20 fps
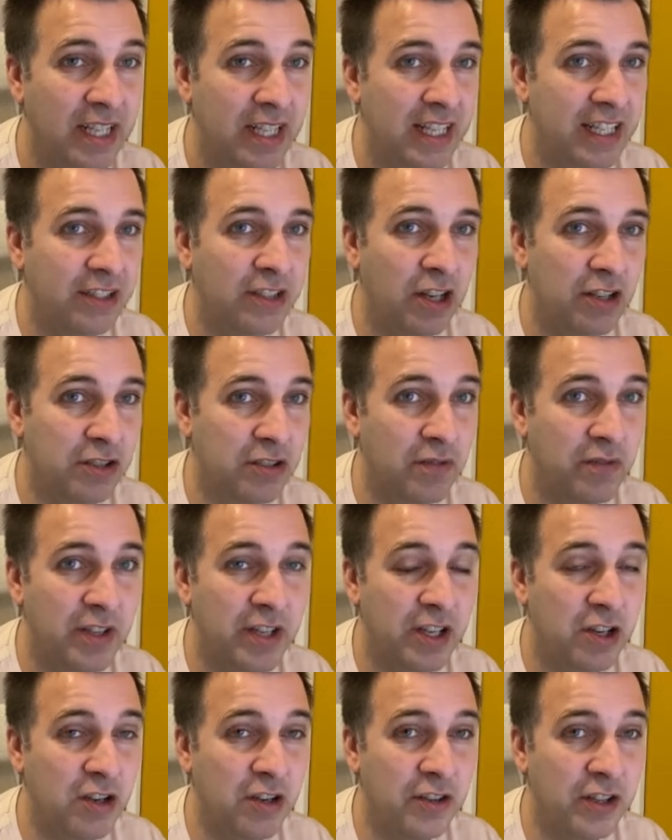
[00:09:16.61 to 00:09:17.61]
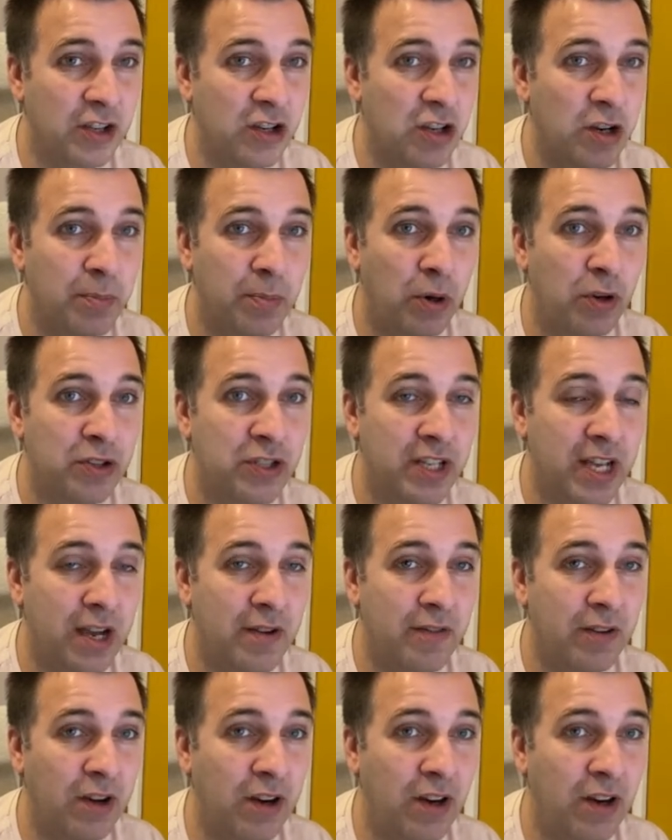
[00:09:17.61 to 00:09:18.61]
It's not something they're going to put
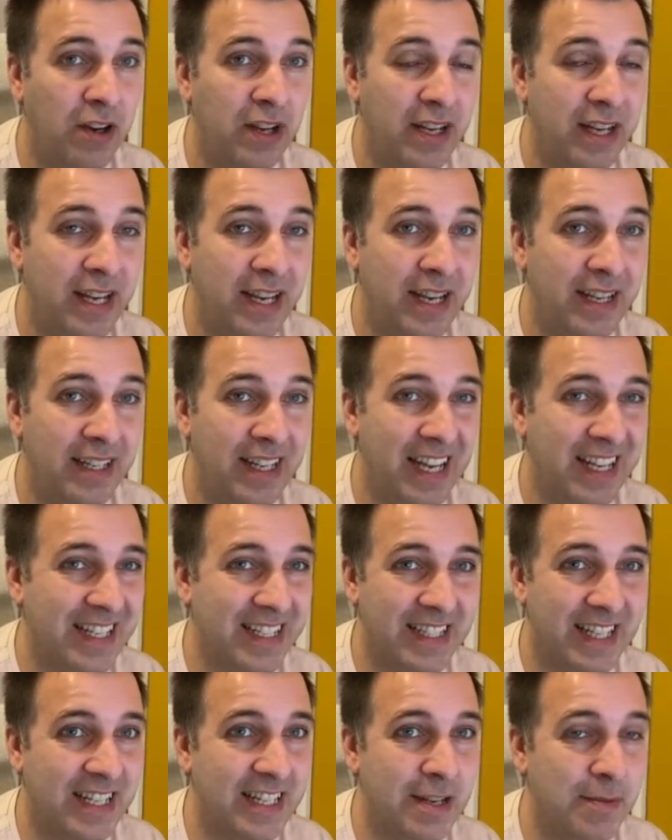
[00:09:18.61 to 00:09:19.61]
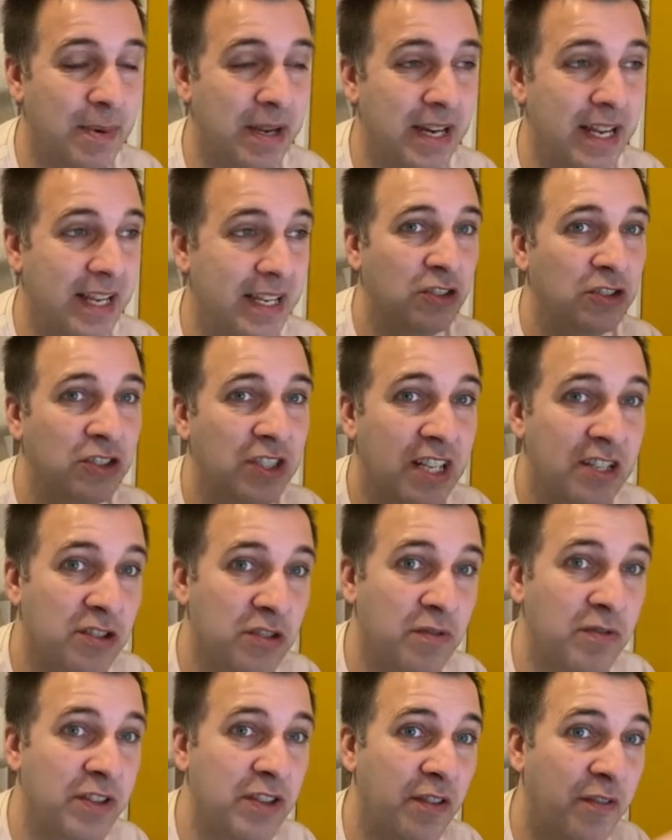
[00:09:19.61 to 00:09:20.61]
together in 60 minutes. So that's
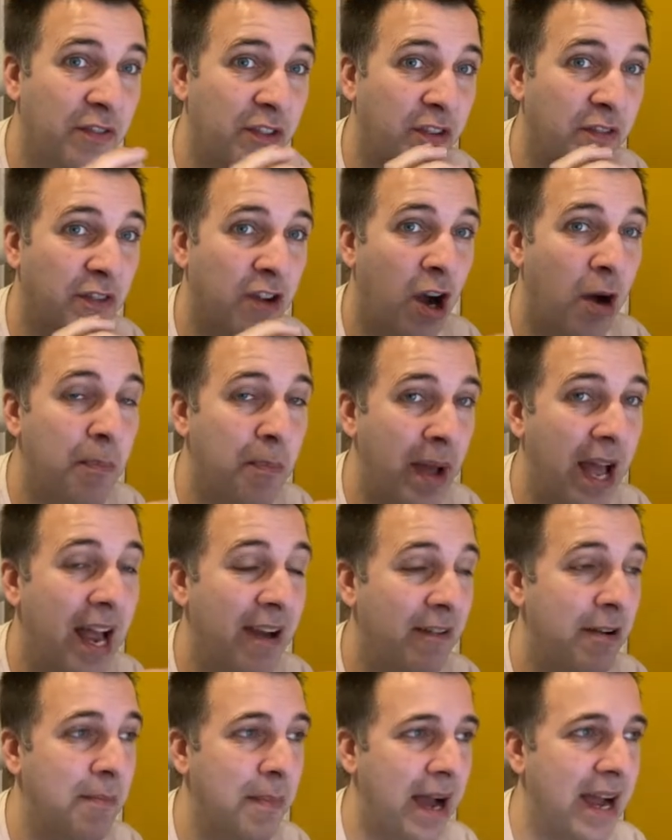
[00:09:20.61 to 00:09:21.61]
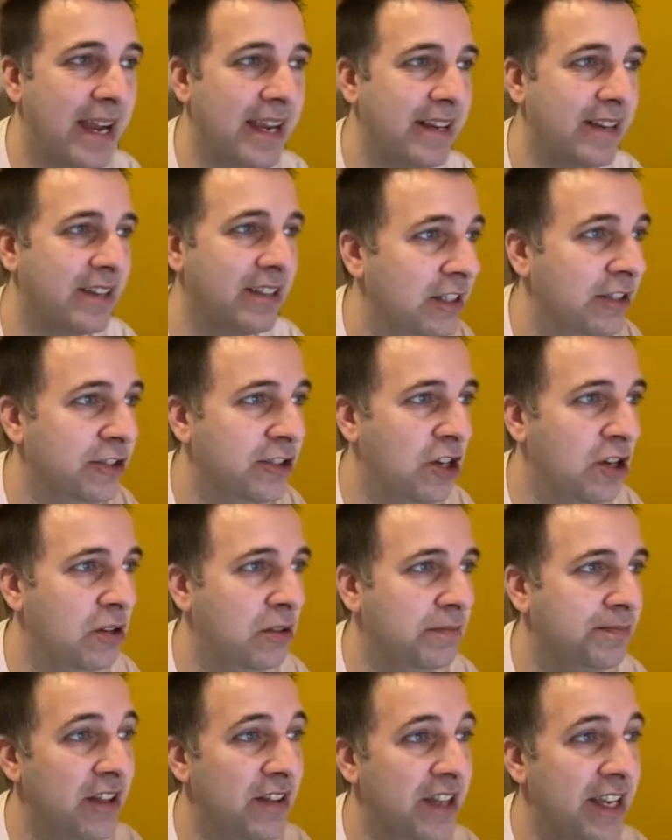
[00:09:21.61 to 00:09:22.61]
something that they've got to bear in mind.
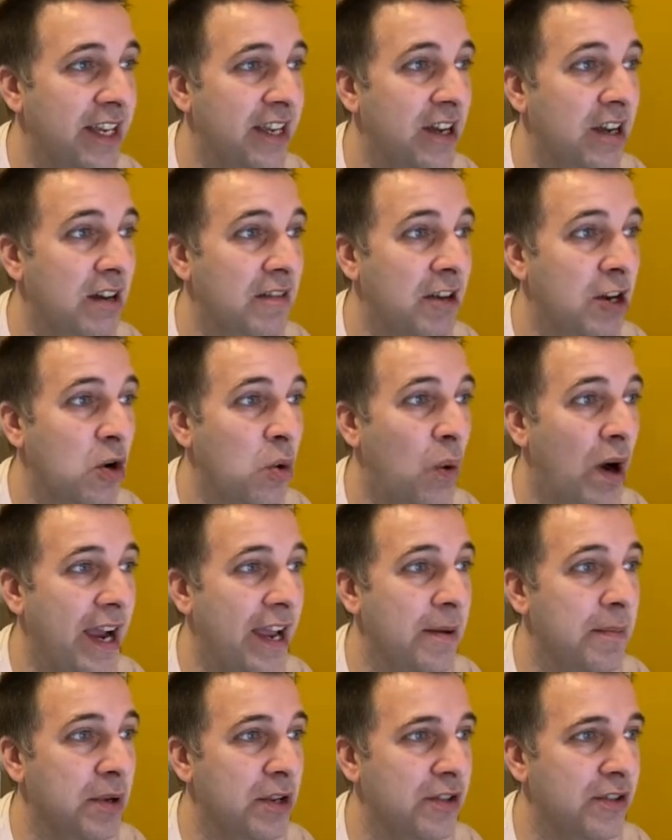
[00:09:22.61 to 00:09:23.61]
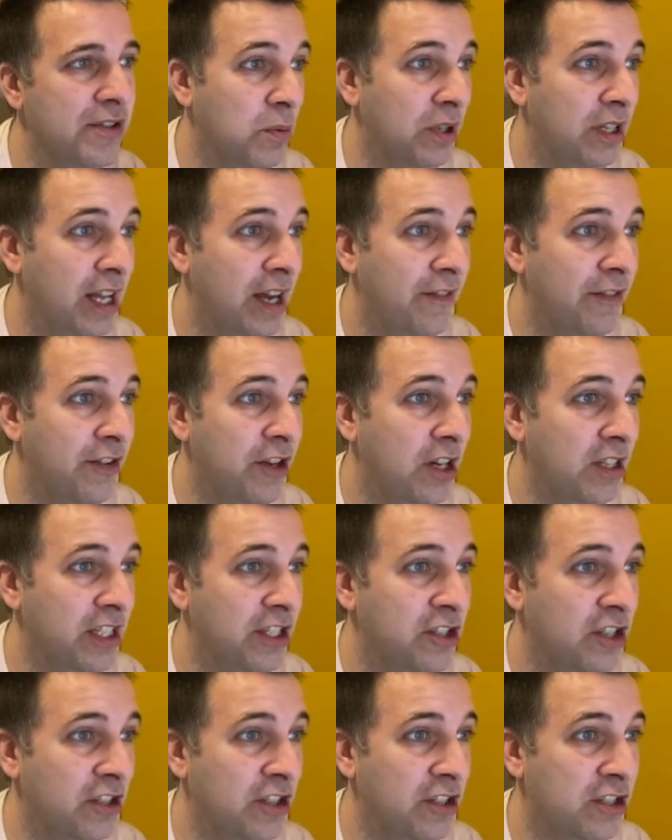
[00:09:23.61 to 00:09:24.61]
So the requirements will have
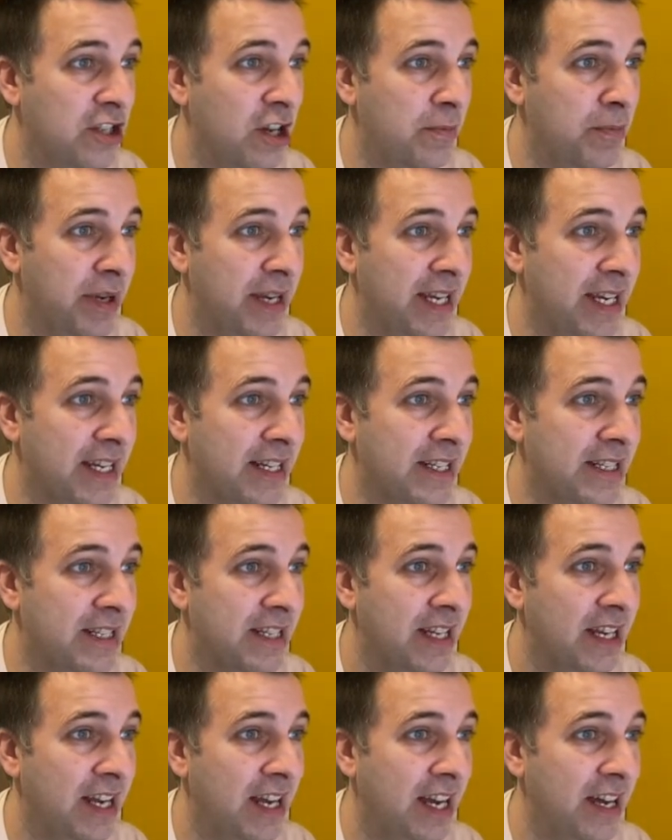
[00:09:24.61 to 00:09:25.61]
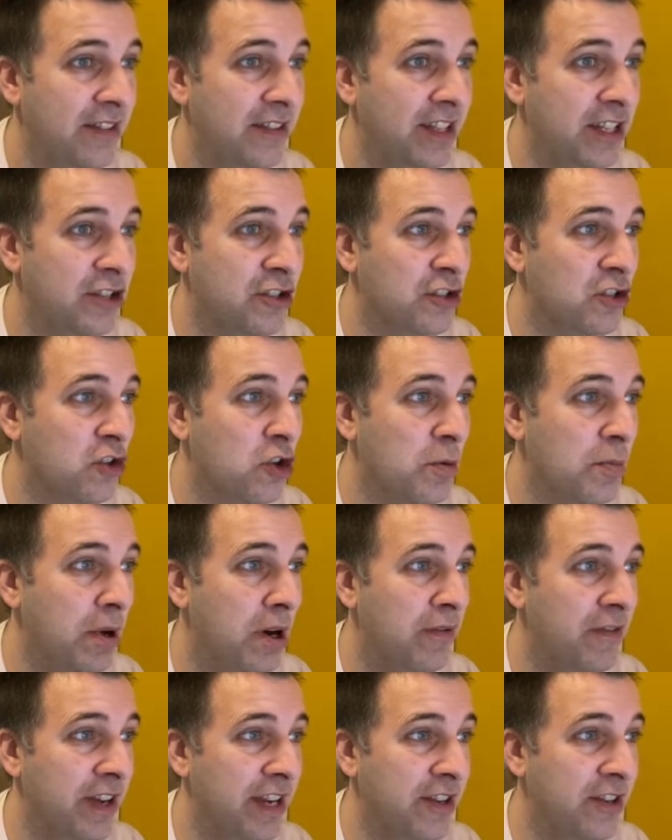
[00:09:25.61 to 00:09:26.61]
knowledge on the topics, and this should come
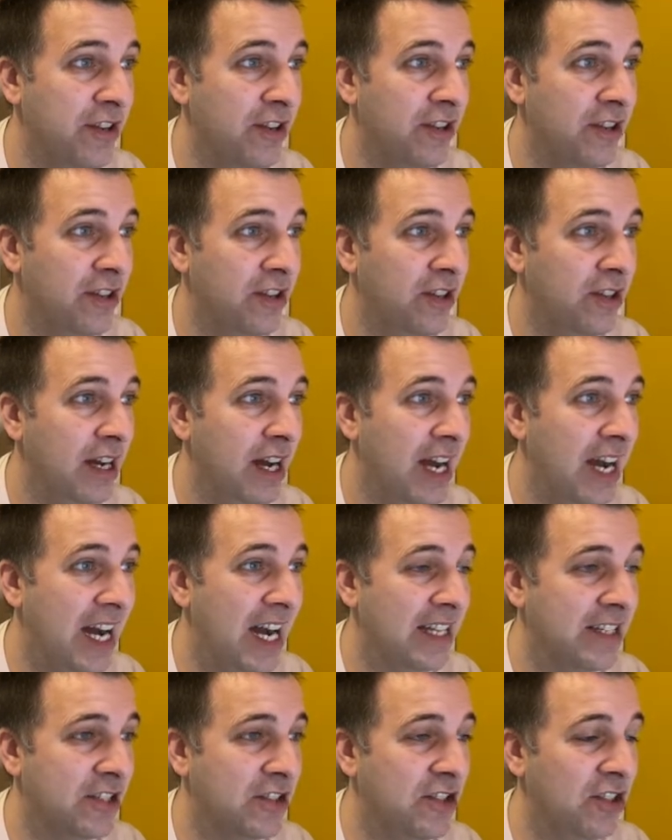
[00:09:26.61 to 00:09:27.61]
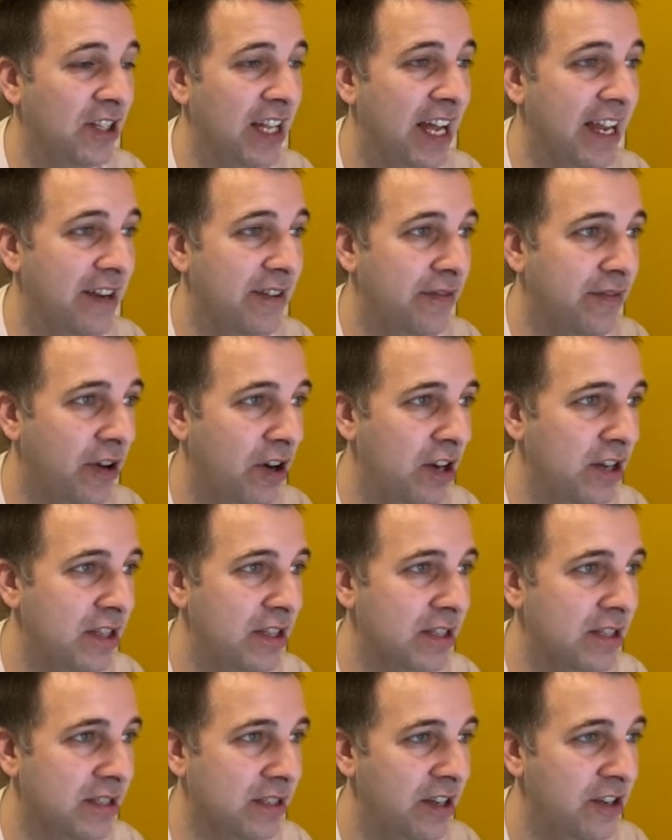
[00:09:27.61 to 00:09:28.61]
off in your article and
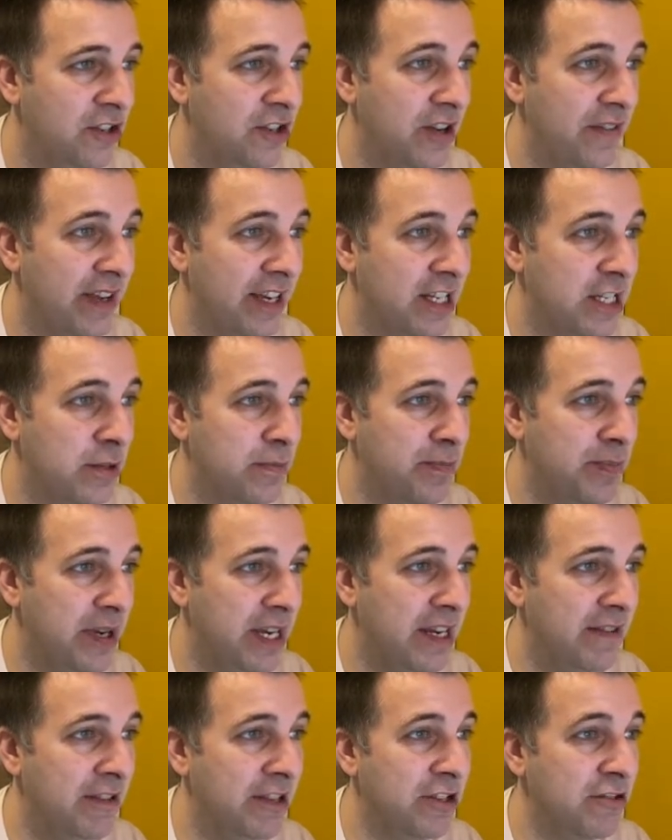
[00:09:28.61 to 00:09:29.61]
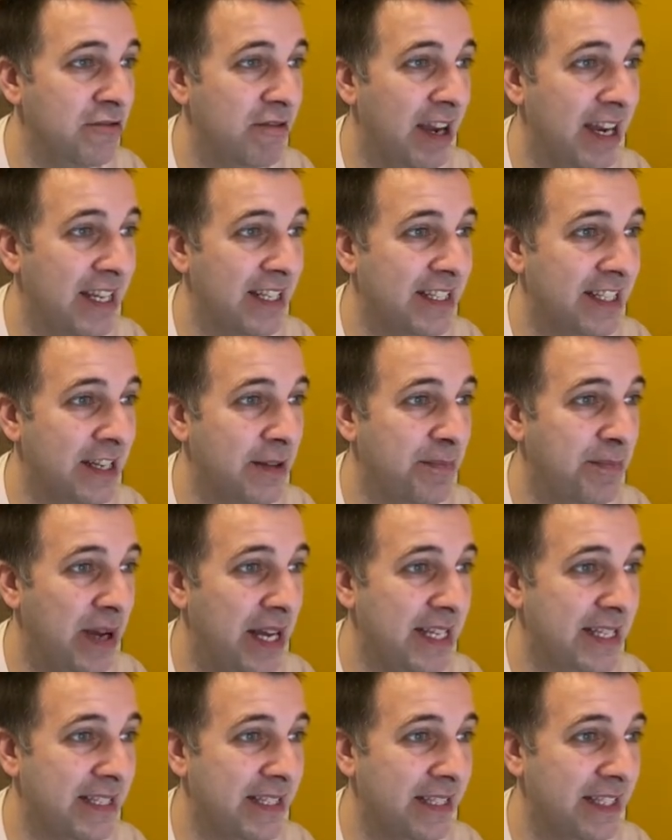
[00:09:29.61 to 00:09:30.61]
voice. You should have experience writing
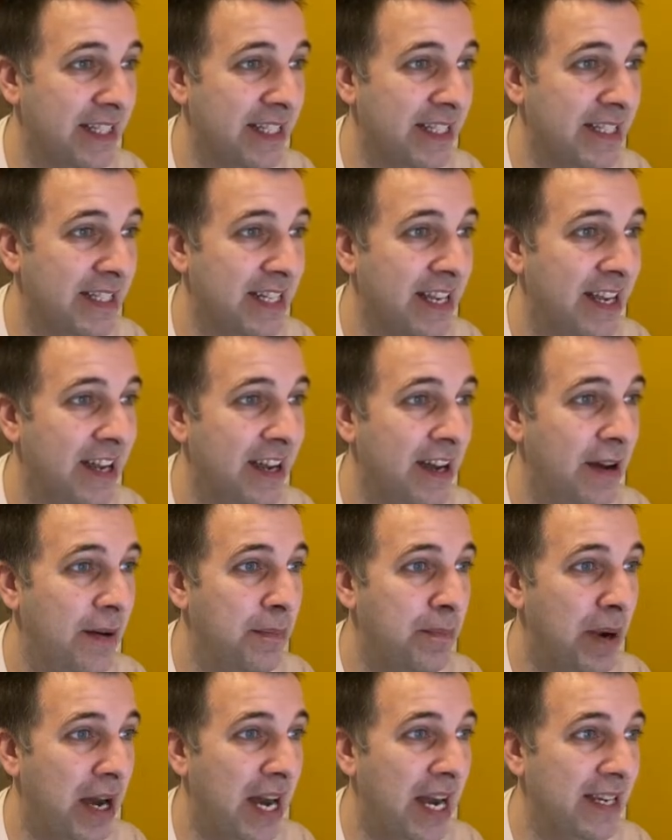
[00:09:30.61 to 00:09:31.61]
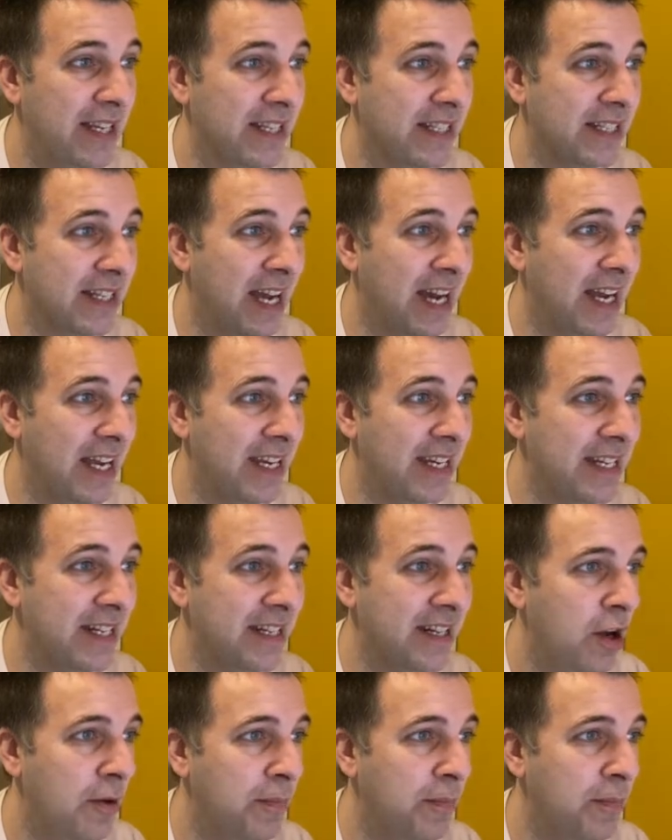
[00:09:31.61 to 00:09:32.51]
best list and buyer's guide.